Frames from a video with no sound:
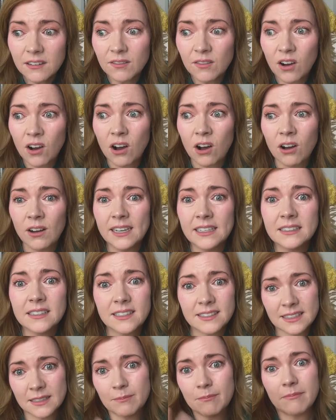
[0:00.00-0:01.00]
of all, it
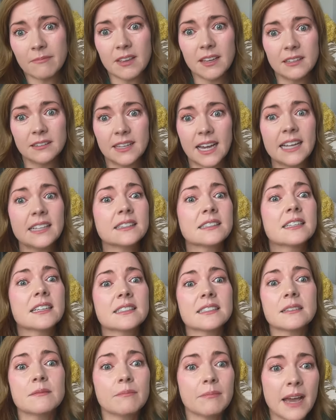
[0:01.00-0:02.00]
doesn't, that
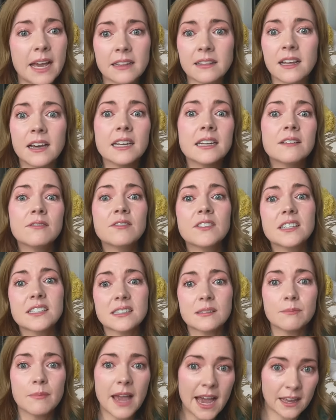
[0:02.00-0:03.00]
doesn't matter. None of
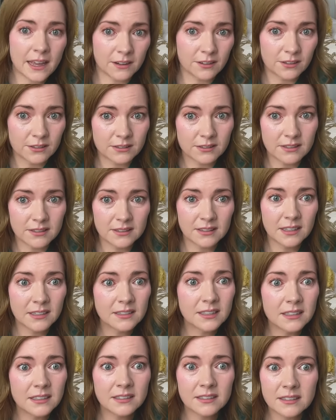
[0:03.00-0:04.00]
this matters.
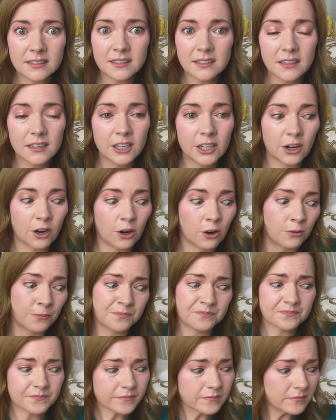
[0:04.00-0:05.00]
This is, you
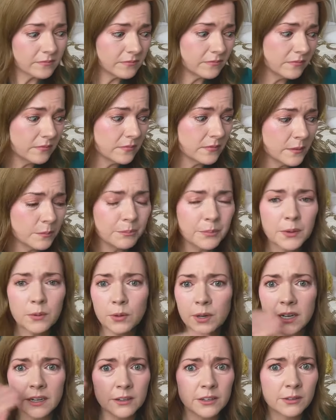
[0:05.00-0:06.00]
know,
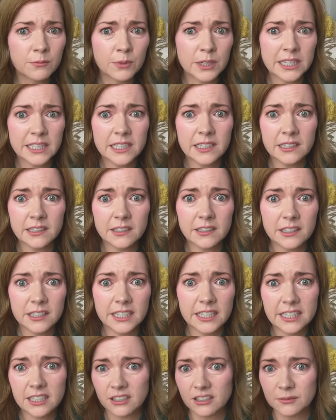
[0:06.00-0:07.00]
when, when he,
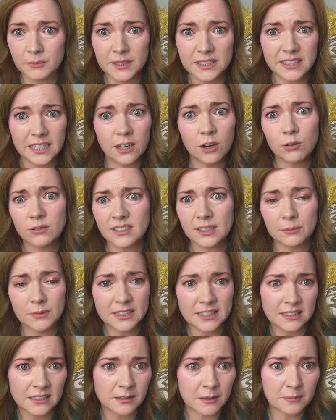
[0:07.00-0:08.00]
he hears me say, oh,
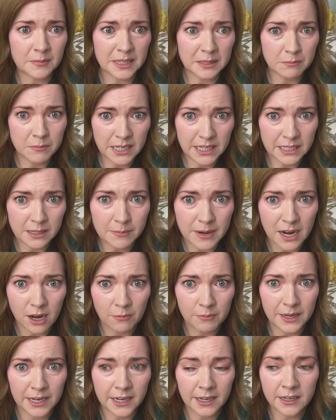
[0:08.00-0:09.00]
someone said something mean
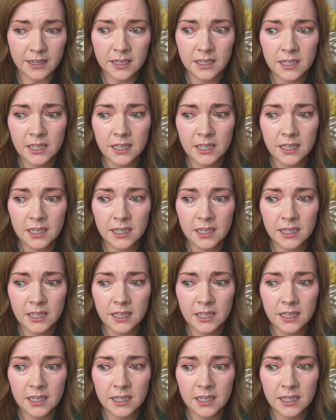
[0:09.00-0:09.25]
about me.